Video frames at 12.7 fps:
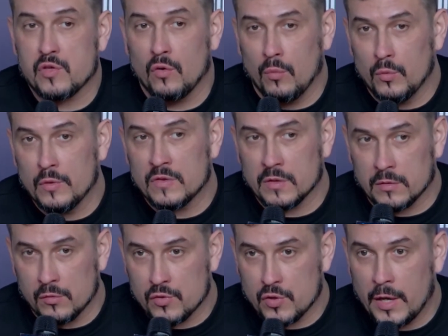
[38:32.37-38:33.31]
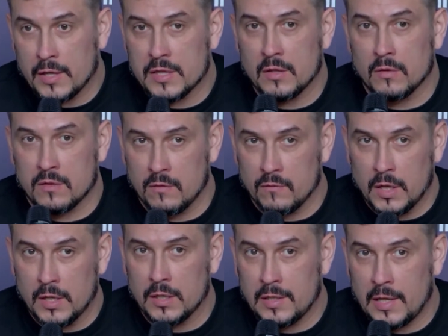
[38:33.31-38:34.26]
bringing all of the
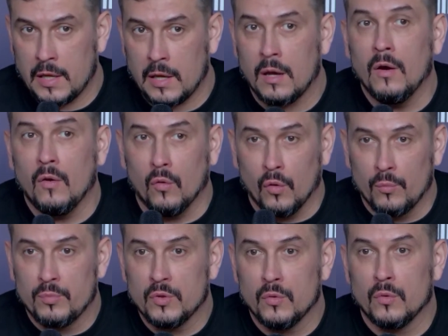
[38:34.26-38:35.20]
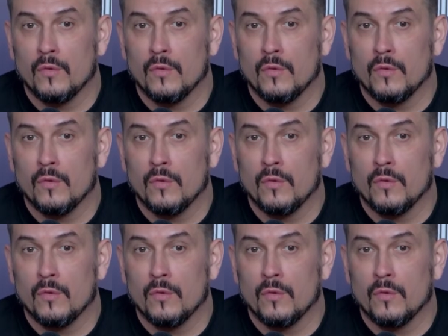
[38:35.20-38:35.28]
Ukrainian prisoners of war